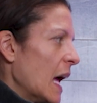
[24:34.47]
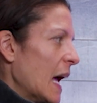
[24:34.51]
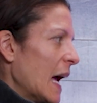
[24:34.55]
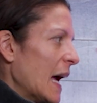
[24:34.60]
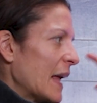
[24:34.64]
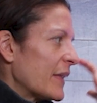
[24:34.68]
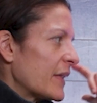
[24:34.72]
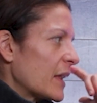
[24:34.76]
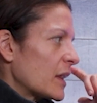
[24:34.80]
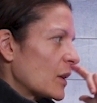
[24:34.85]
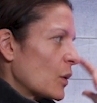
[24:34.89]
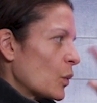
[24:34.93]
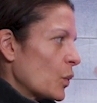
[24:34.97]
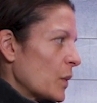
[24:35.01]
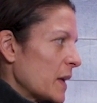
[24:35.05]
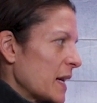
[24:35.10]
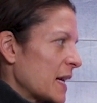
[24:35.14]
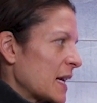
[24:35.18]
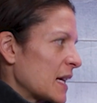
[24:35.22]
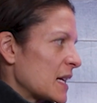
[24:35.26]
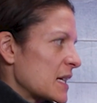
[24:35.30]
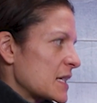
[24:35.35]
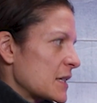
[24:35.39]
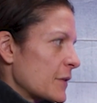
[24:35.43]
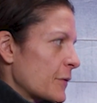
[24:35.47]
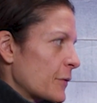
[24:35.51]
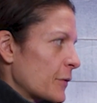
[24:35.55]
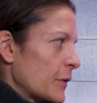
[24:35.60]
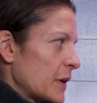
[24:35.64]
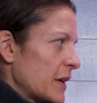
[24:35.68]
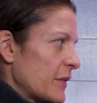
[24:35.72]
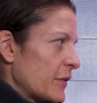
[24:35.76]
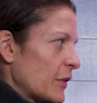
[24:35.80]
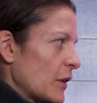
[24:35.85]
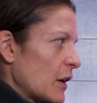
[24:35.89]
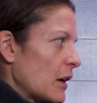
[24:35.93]
and then the weekend is a
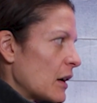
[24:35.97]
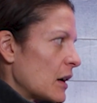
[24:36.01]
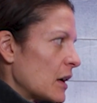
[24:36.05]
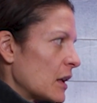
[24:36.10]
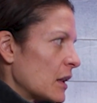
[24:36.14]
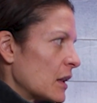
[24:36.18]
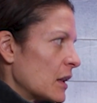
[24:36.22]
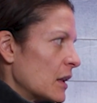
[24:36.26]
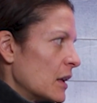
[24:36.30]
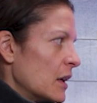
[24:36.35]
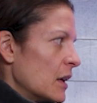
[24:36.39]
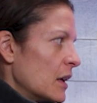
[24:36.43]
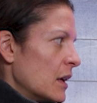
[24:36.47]
free-for-all.